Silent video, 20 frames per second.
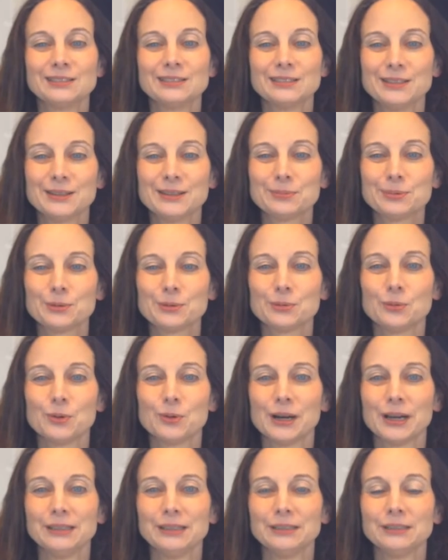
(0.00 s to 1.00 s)
Number
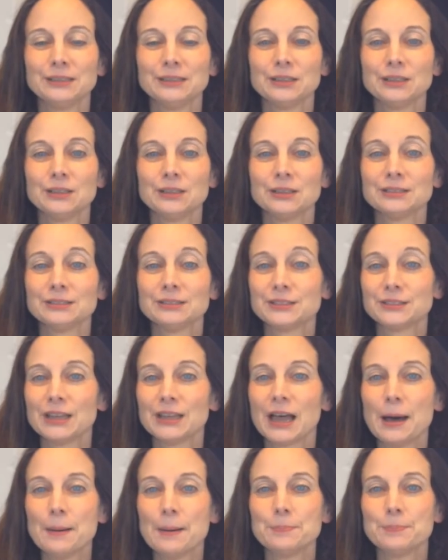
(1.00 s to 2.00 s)
1,
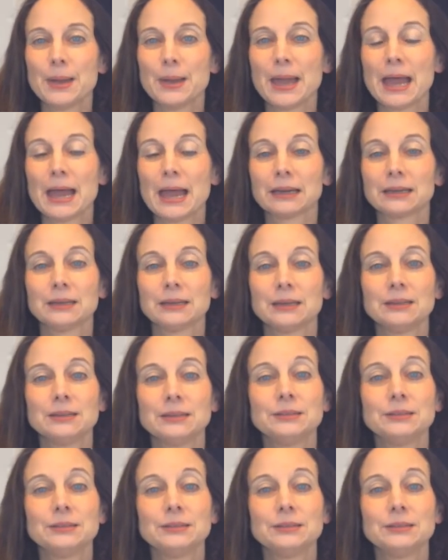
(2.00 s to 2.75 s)
stop back.